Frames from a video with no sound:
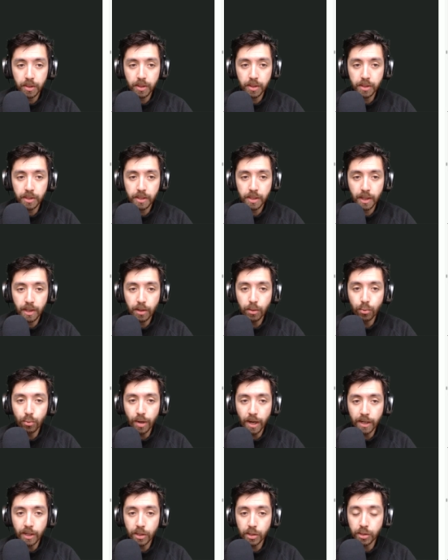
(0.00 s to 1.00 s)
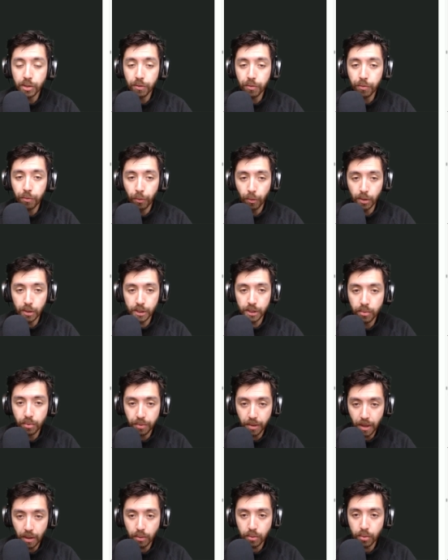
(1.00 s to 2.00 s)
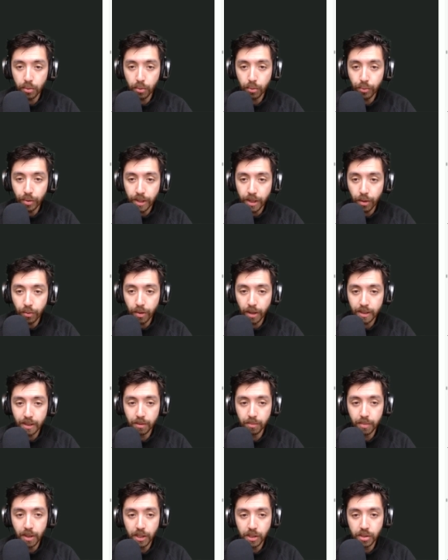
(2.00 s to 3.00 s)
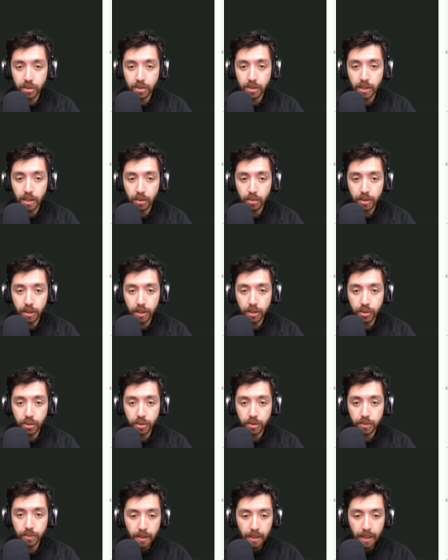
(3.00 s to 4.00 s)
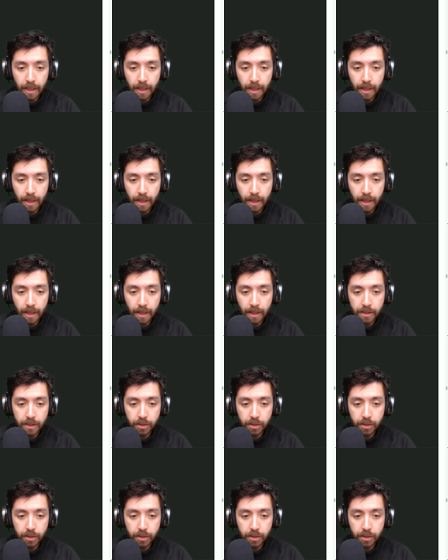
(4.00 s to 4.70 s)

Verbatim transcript: does is that it renders the first route or redirect that matches the location. Let's